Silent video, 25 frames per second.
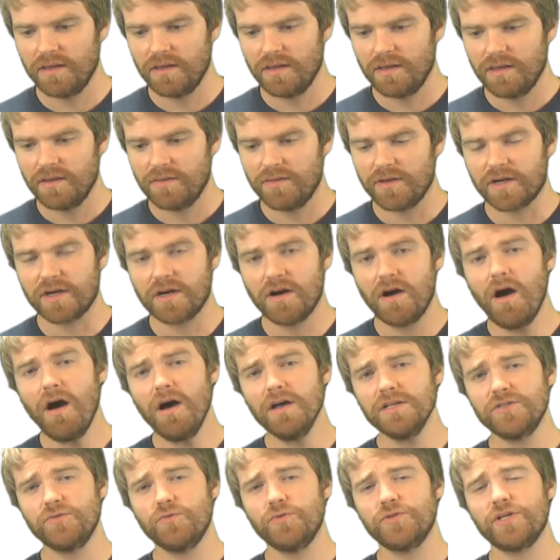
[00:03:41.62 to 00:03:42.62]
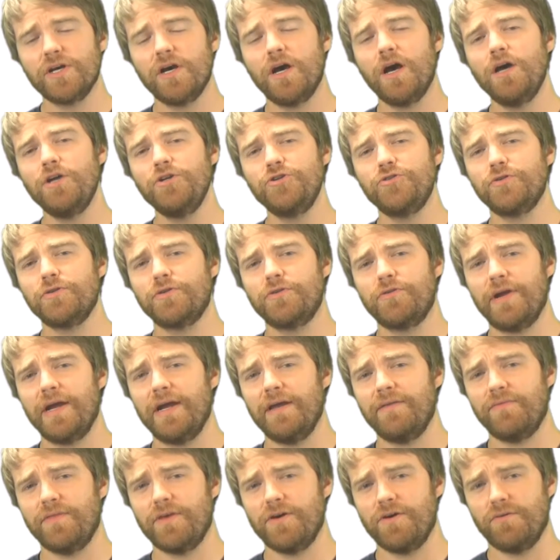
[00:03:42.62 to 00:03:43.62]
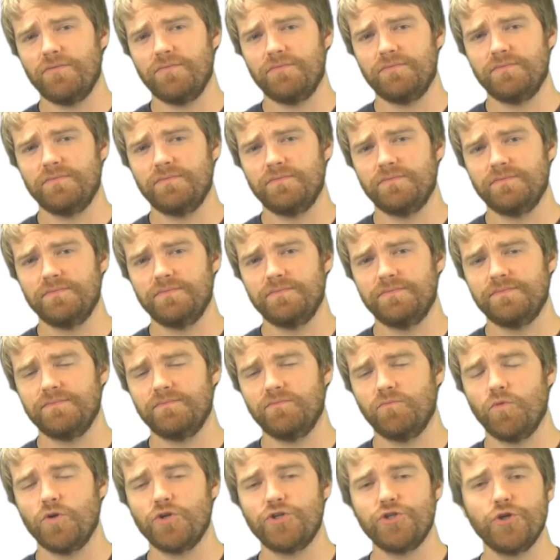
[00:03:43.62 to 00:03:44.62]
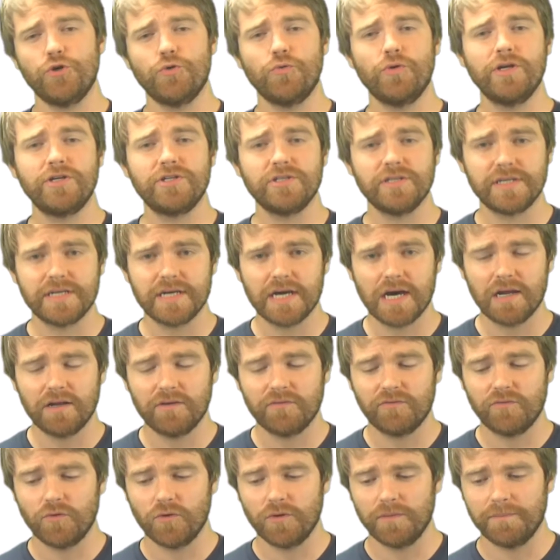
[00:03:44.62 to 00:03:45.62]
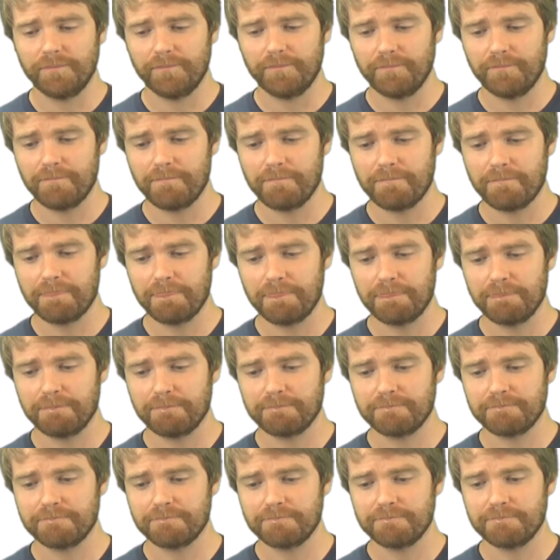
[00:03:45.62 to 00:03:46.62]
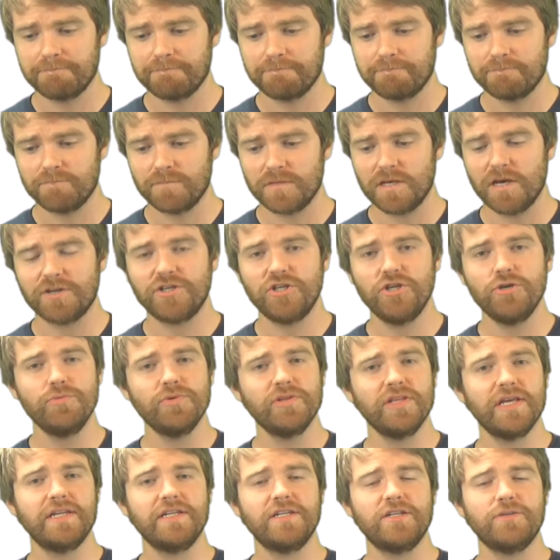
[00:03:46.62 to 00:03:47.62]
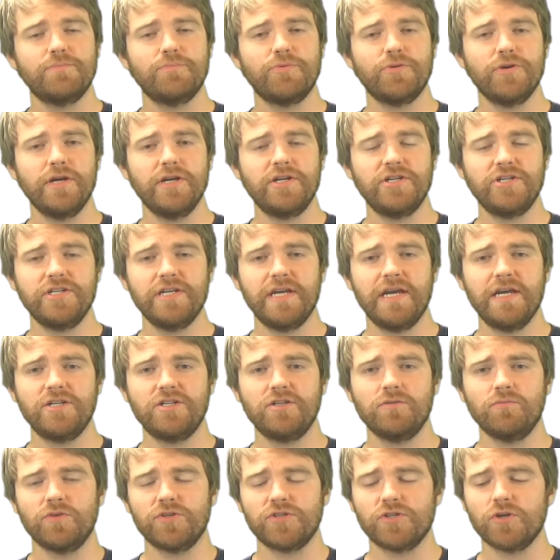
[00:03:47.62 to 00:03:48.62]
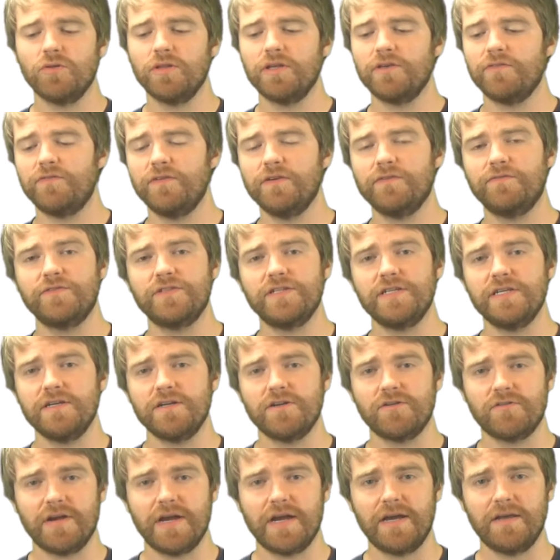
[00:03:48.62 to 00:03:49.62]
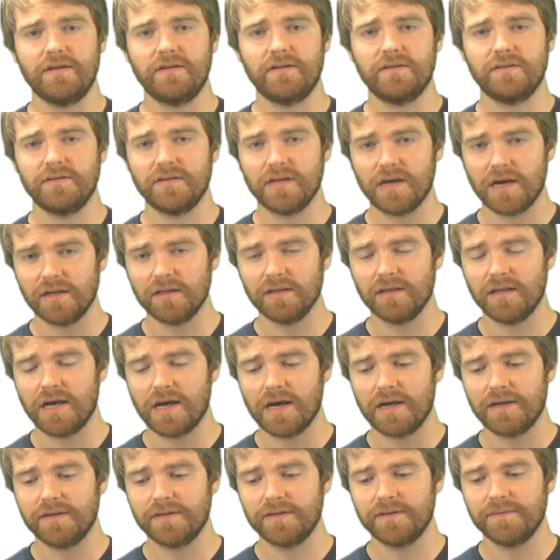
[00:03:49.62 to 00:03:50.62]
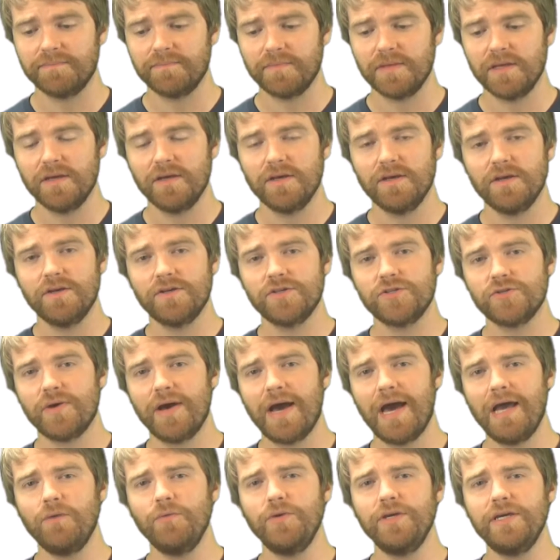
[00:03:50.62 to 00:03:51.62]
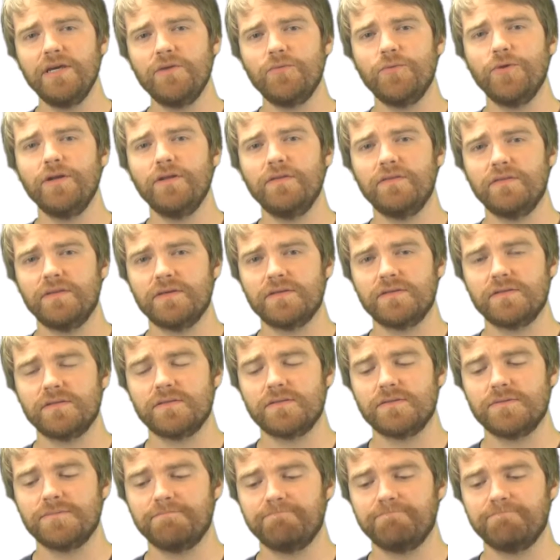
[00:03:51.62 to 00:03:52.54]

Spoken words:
The cost was 100 grand though, what you originally got it for. Accumulated depreciation was only 15 grand, not a lot. So how do we get rid of this?